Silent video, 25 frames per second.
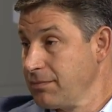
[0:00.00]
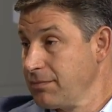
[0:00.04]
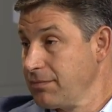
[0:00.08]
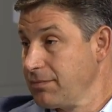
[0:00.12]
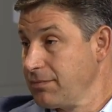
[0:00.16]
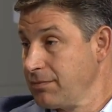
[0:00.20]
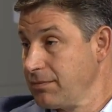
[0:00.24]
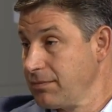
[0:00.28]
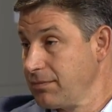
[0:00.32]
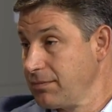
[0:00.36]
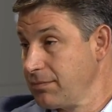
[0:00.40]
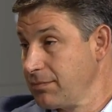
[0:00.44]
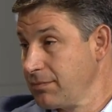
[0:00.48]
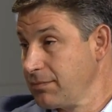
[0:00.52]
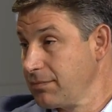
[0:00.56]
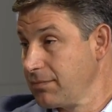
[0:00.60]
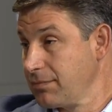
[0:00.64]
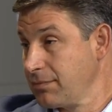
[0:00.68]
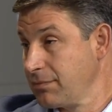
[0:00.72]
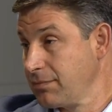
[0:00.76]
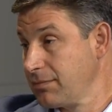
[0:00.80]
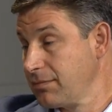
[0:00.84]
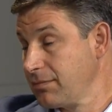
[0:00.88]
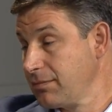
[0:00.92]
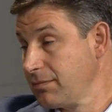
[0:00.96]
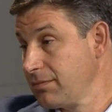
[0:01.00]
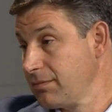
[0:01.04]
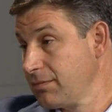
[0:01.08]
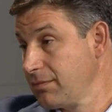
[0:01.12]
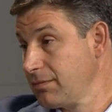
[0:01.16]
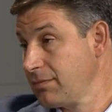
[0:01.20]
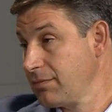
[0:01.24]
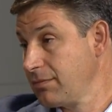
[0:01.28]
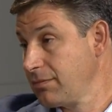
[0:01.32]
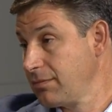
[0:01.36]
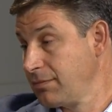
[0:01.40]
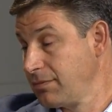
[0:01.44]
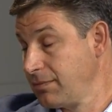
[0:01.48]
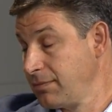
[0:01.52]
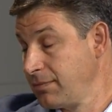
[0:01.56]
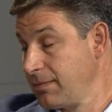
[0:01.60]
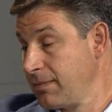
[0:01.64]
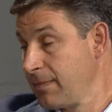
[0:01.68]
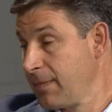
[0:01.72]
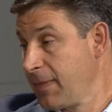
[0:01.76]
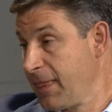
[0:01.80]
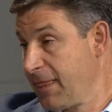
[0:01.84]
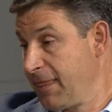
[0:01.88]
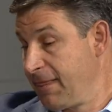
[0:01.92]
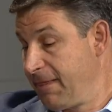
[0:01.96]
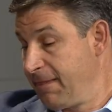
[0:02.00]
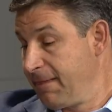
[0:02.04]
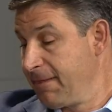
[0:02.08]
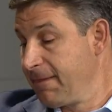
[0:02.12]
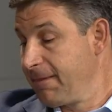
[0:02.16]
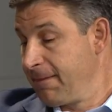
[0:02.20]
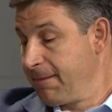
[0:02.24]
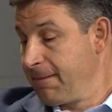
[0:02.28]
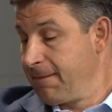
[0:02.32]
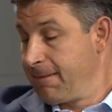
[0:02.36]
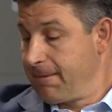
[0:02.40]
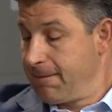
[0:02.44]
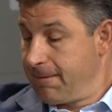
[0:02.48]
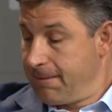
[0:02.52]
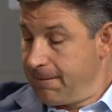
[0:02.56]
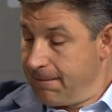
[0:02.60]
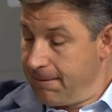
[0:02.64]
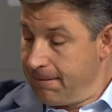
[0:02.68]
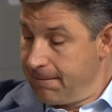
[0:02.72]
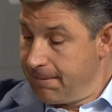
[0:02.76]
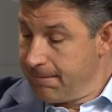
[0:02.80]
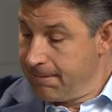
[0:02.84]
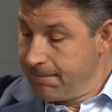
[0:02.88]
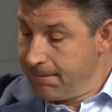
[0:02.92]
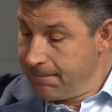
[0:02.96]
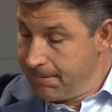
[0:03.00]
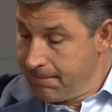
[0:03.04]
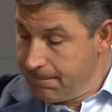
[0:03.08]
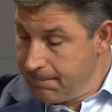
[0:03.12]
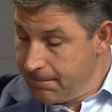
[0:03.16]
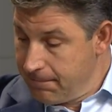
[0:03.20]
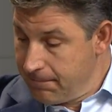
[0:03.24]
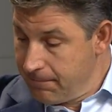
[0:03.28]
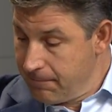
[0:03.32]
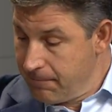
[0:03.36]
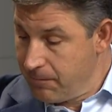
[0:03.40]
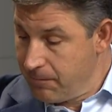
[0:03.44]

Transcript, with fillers: You mentioned credit performance a minute ago. Um, you know, a lot of folks think